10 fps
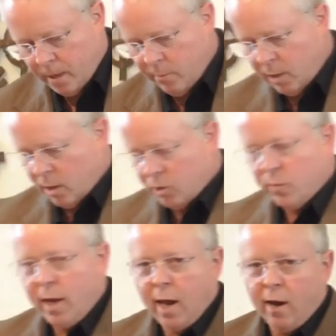because
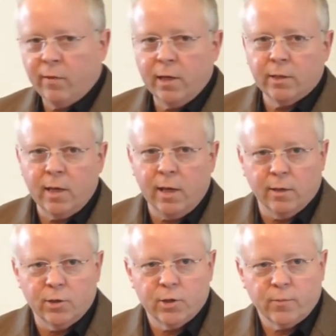we have these
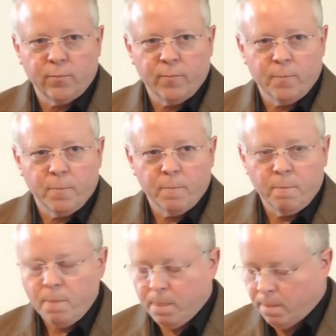needs,
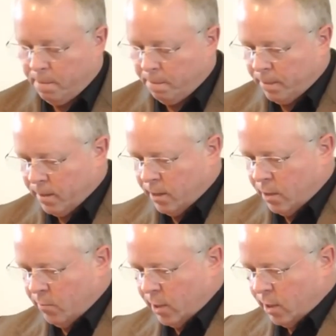
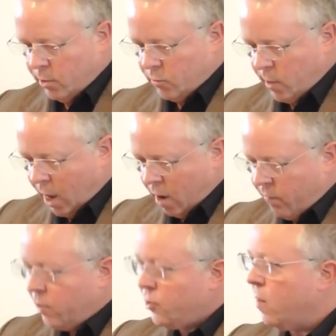and because we have
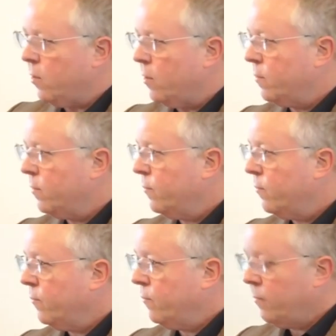each other,
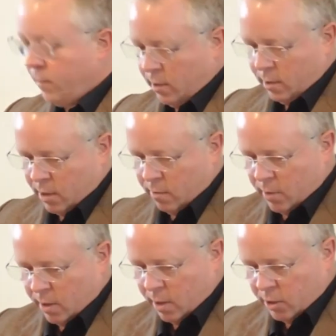and
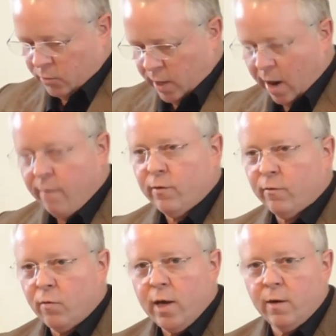because we have the
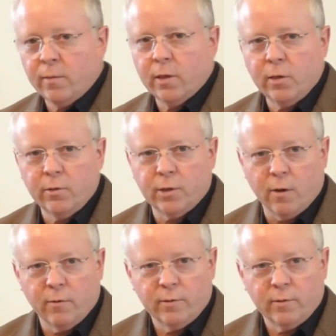freedom to do so,